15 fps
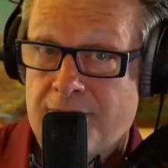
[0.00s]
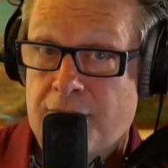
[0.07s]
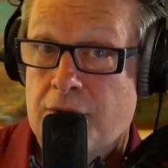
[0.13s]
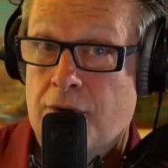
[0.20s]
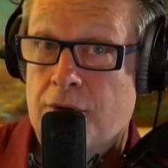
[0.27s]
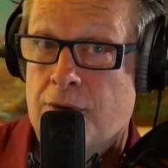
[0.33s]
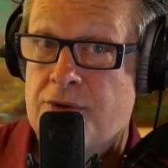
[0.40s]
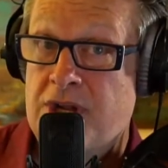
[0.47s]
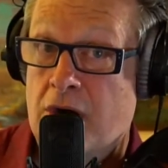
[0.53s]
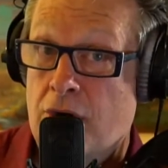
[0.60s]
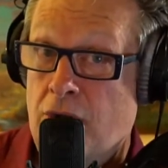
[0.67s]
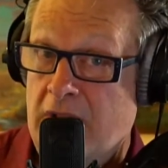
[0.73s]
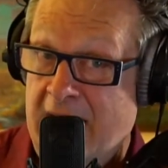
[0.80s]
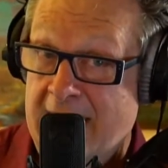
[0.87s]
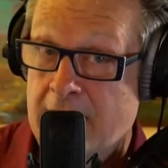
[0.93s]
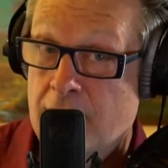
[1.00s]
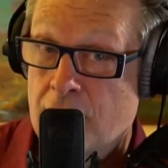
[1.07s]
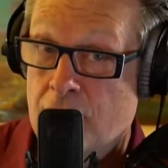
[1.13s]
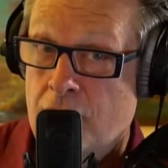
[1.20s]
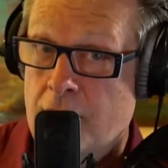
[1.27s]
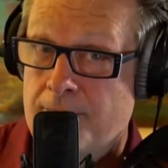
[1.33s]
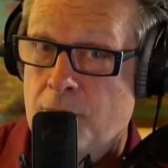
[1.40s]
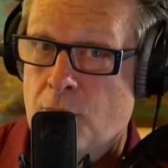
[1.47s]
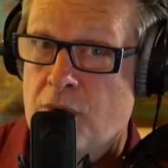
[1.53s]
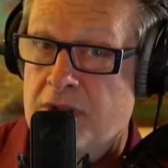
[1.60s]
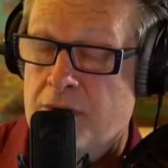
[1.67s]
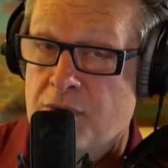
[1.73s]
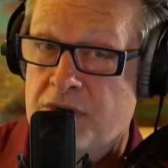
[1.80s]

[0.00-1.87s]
If you don't know Daryl Anger, one of the